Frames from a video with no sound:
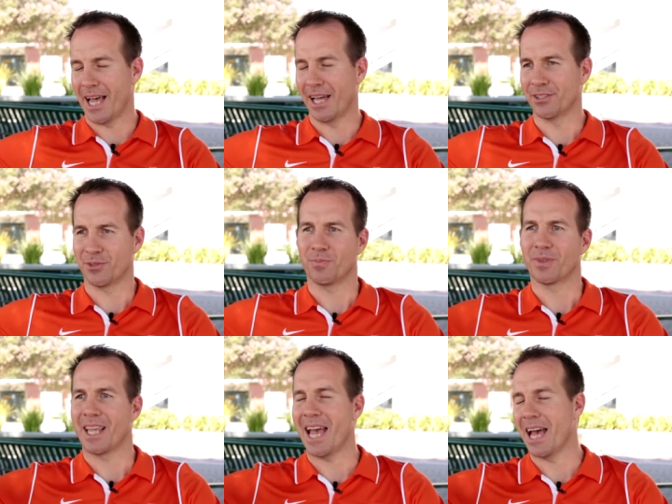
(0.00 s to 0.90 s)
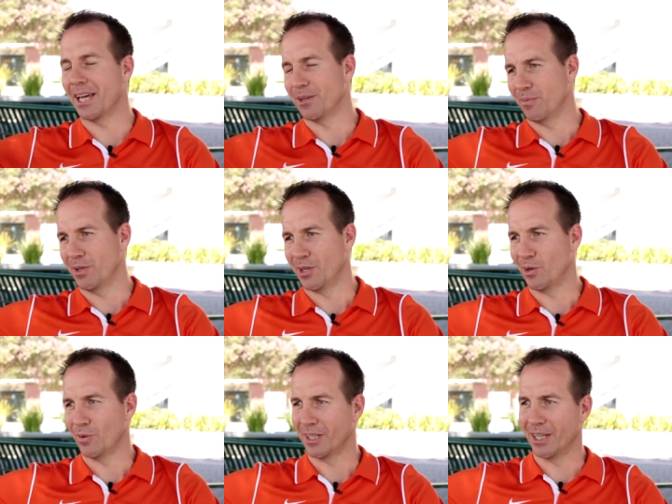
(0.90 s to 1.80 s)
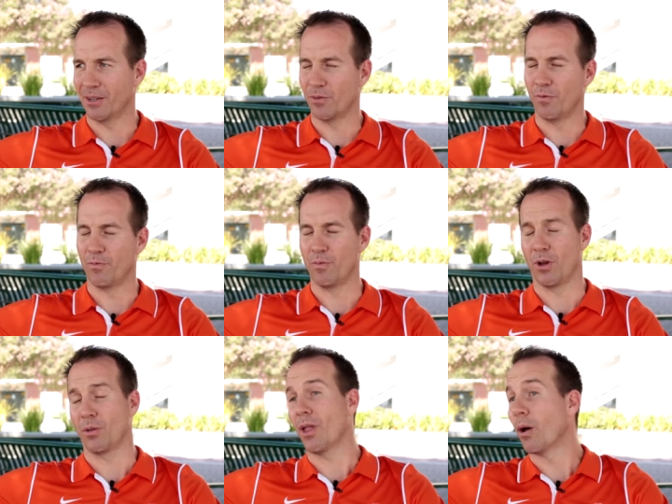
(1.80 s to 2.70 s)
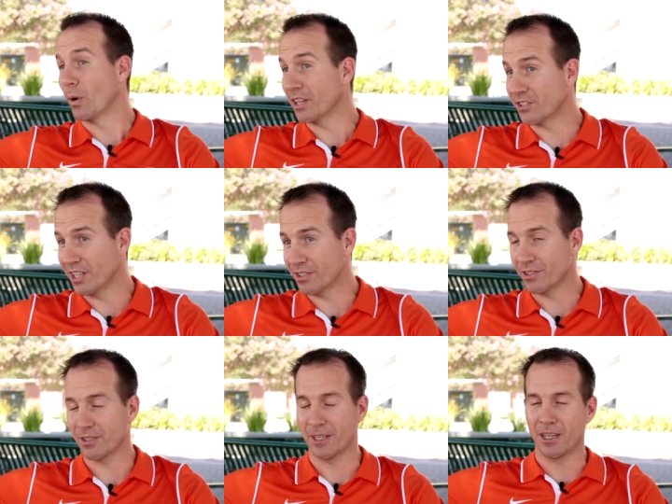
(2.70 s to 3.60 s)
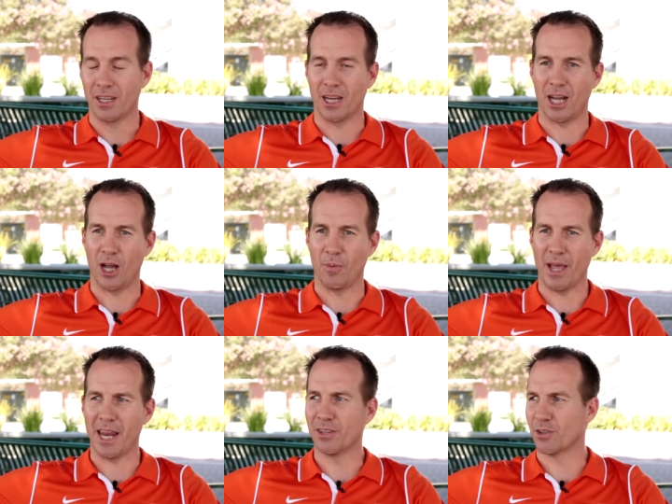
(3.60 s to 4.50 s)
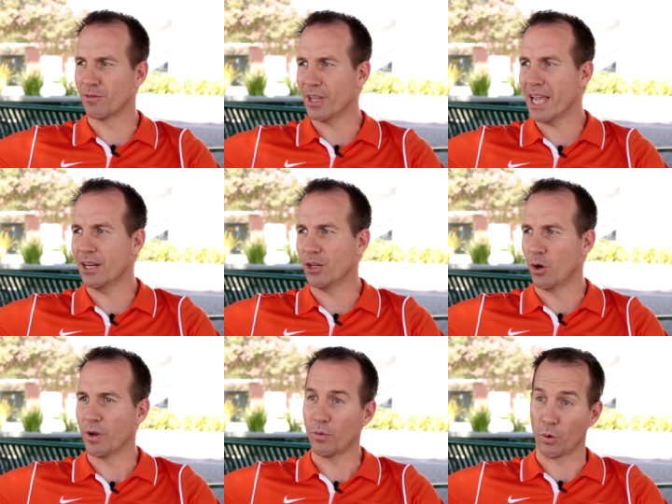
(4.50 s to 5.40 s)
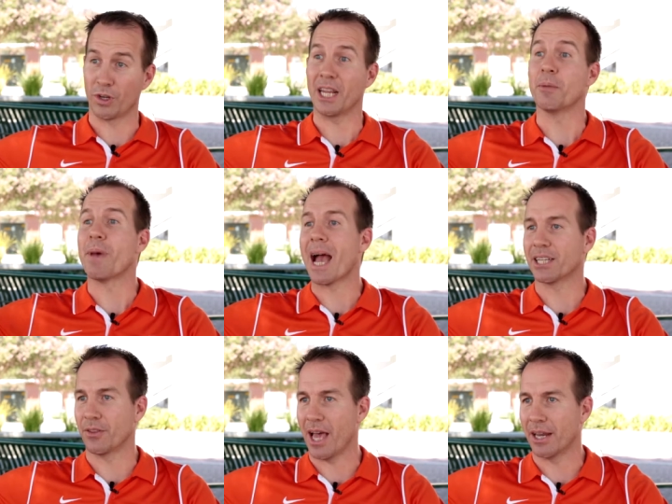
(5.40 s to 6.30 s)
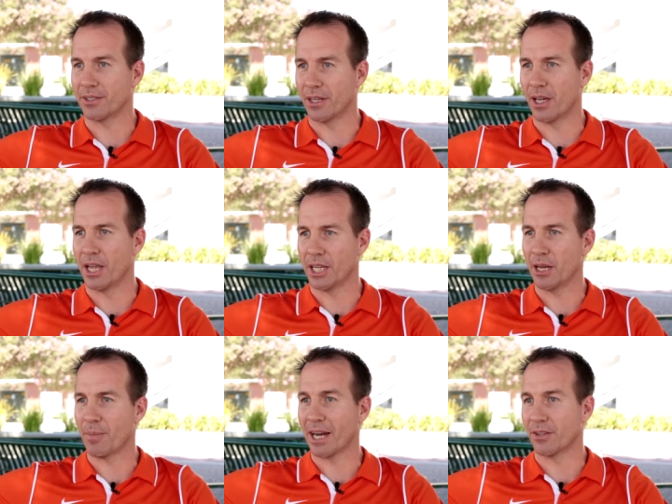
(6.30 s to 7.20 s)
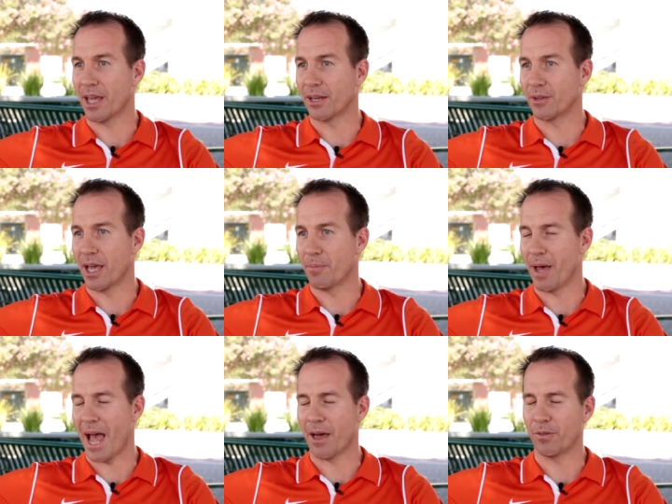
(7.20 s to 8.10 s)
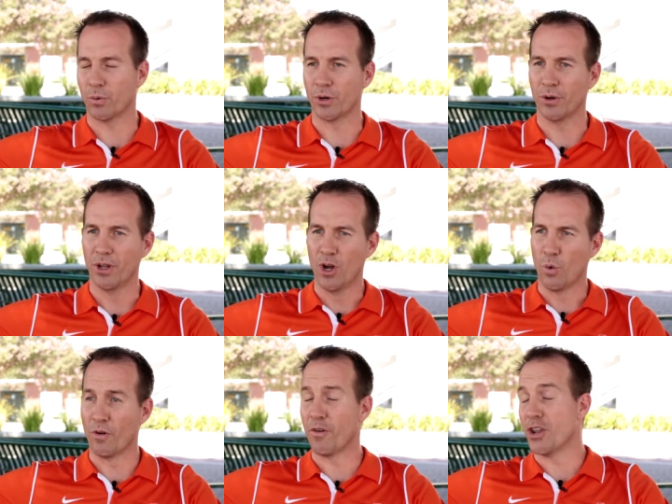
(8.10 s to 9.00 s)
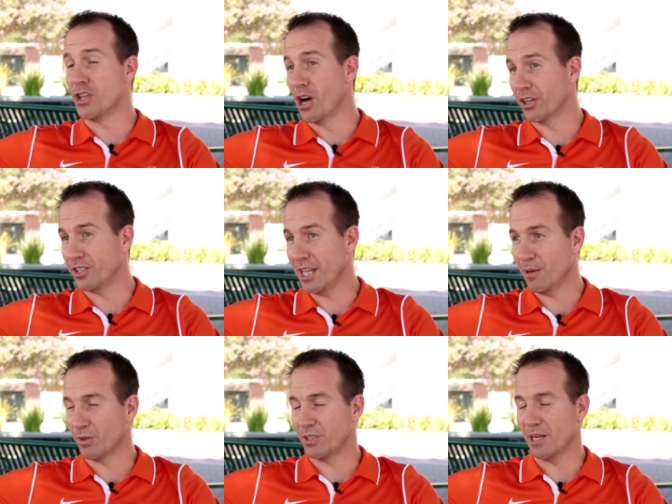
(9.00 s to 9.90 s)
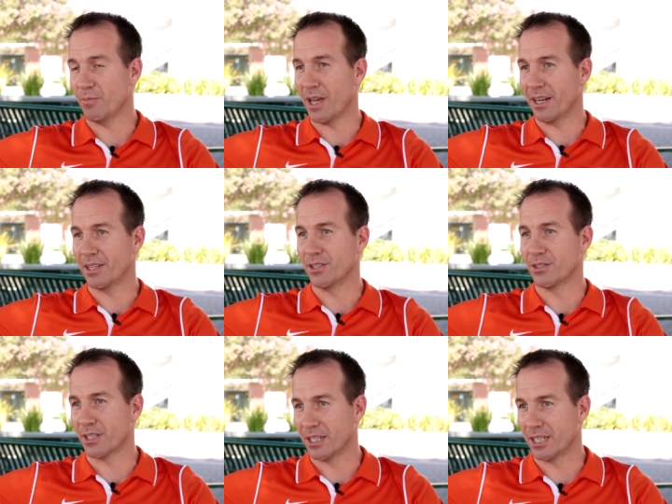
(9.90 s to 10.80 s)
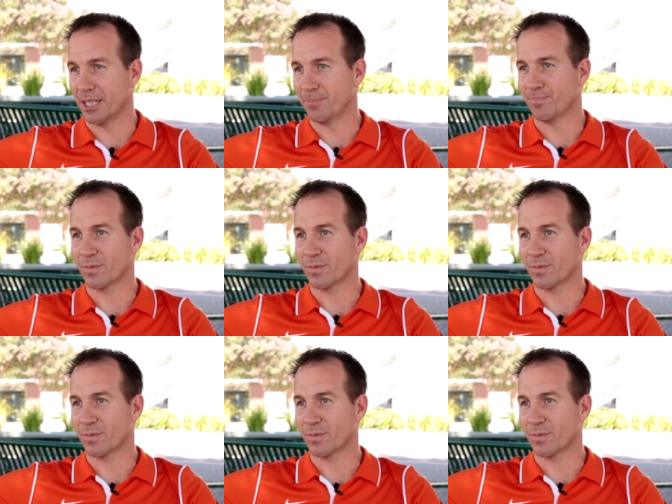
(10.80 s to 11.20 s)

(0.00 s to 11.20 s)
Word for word: has had, you know, uh, a lot of winning seasons. Um, and as of late, you know, we, are getting back to that uh, and getting back to that, that path. We're, we're a very young team, a team that is um,